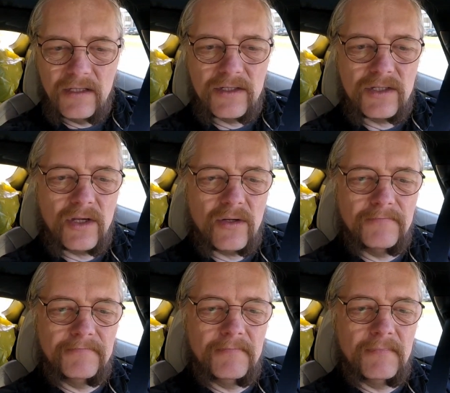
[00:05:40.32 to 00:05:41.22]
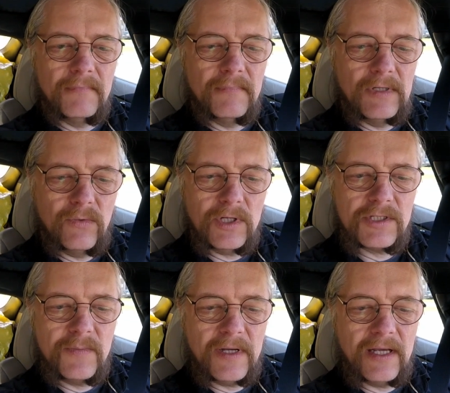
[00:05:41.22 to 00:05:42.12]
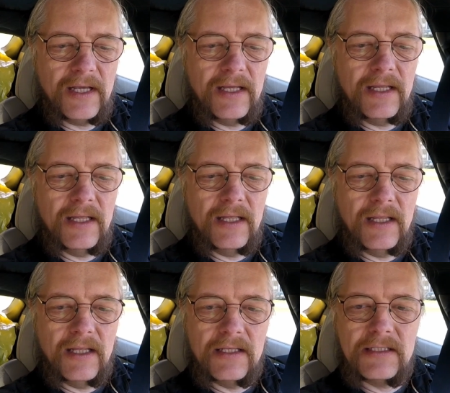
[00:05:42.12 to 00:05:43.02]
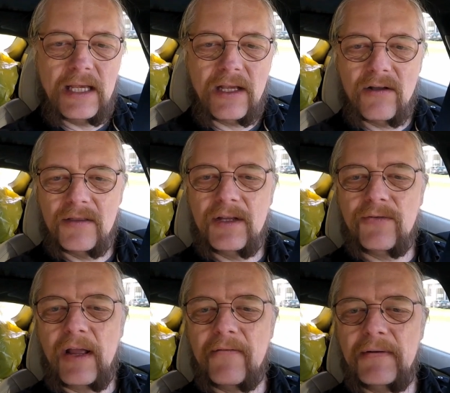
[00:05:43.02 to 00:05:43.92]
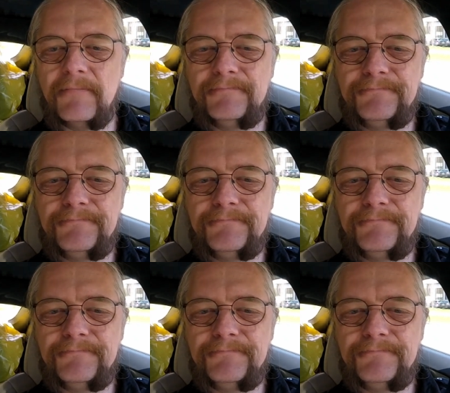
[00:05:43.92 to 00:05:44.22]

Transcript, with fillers: So, what's my take on the Raven?